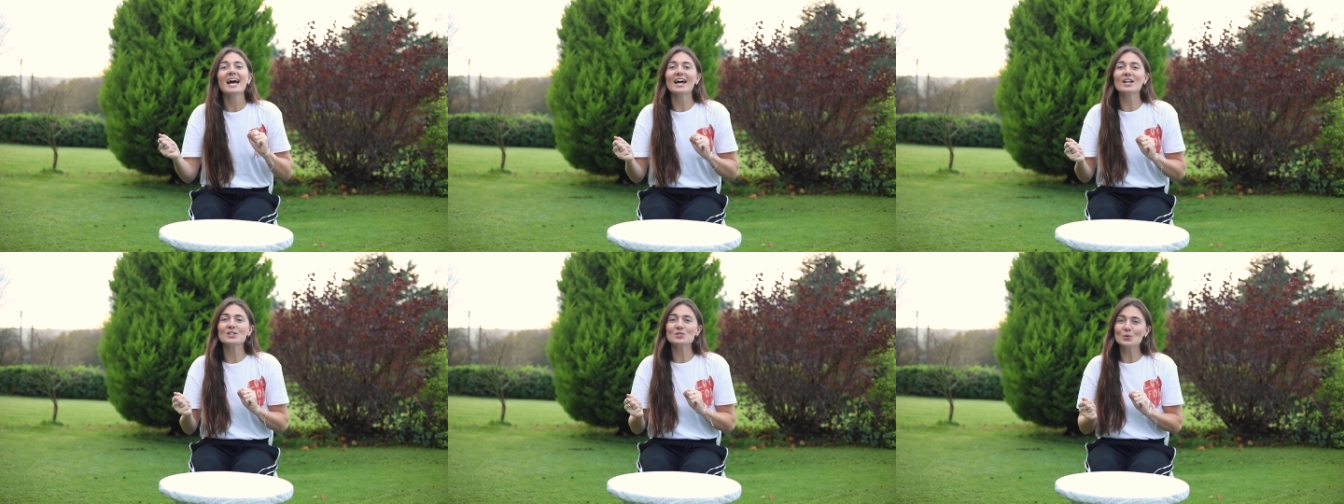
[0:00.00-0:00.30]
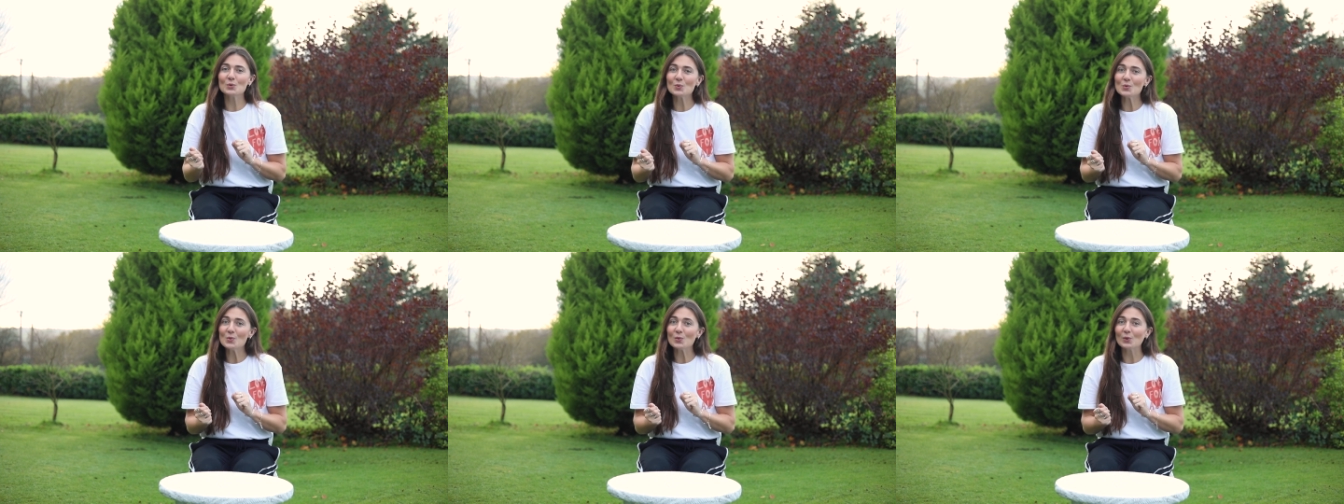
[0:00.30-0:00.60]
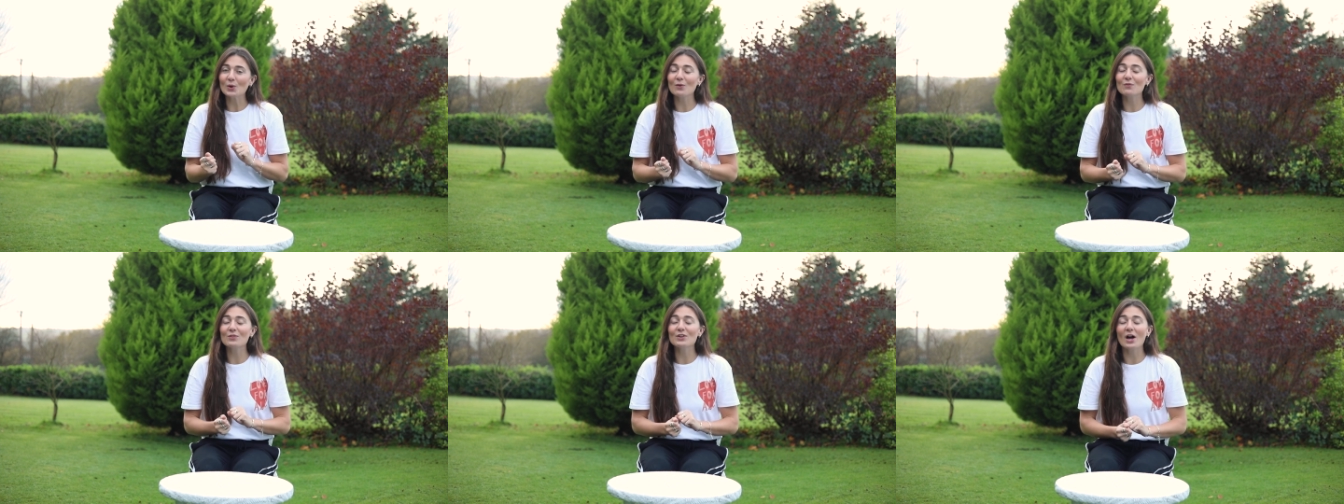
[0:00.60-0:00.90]
and
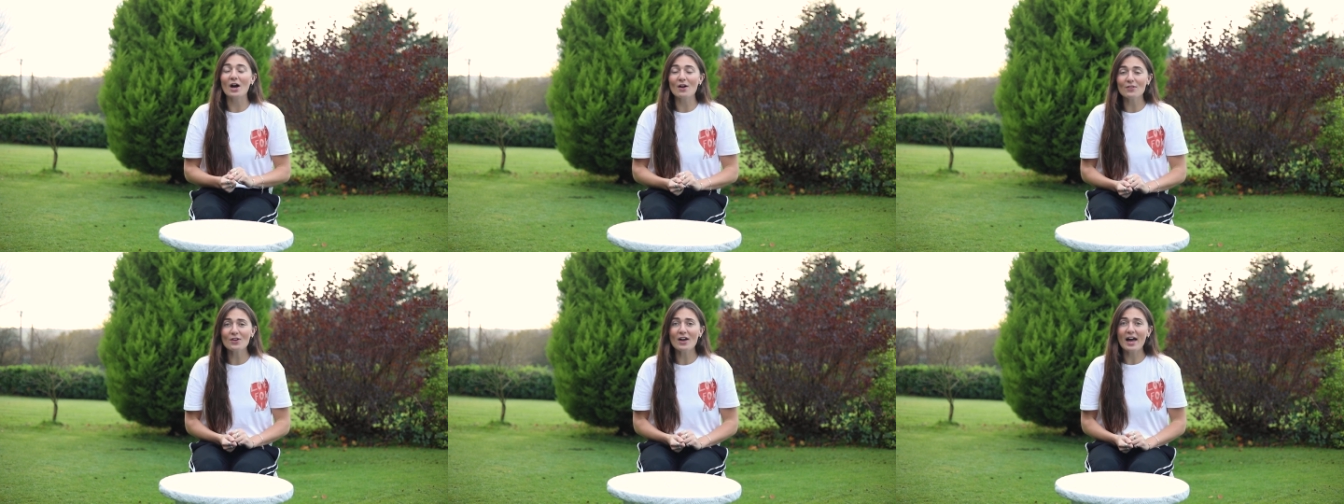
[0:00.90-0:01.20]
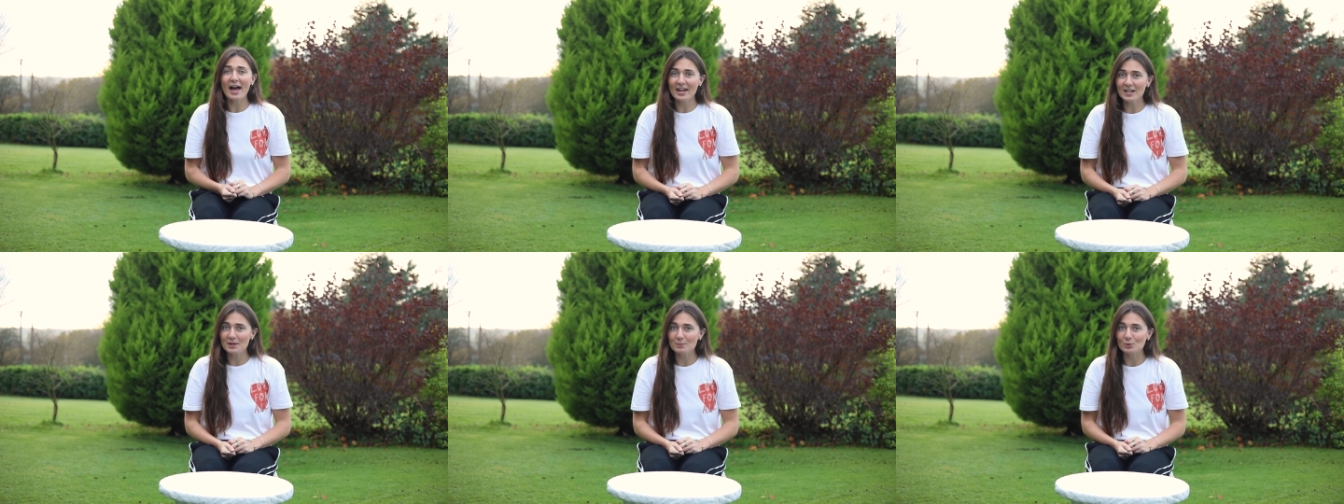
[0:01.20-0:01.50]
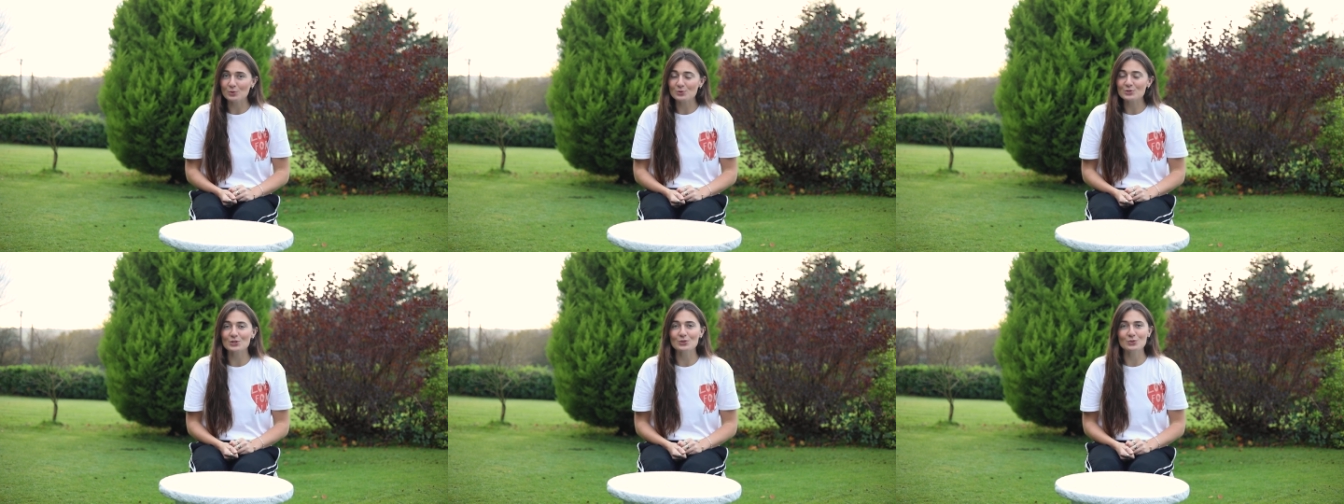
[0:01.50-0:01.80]
all of the other
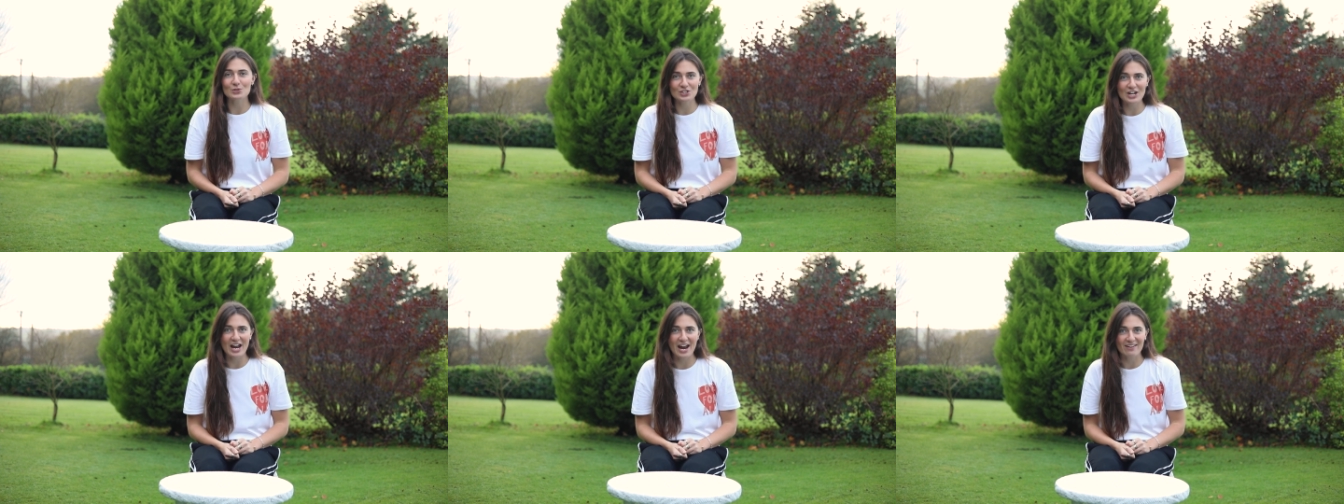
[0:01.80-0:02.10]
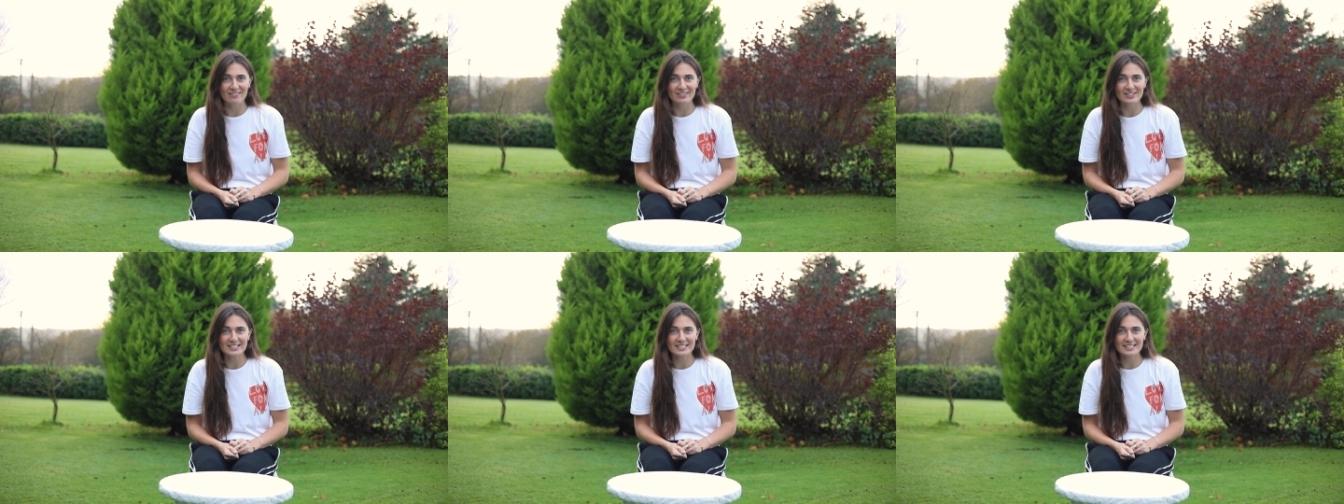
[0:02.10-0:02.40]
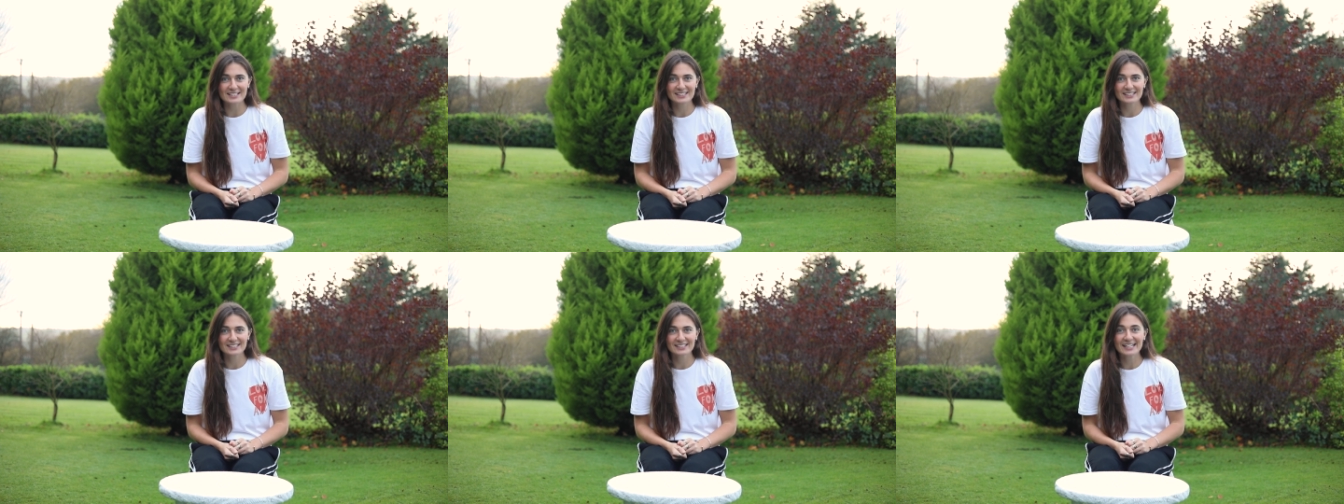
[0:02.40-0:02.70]
animals who share
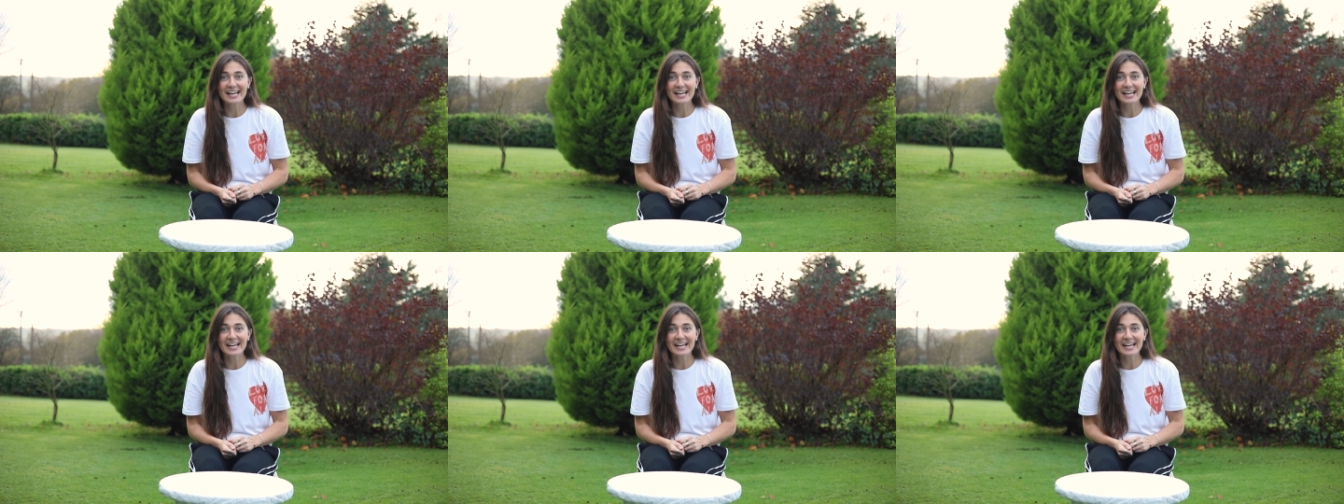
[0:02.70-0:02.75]
it.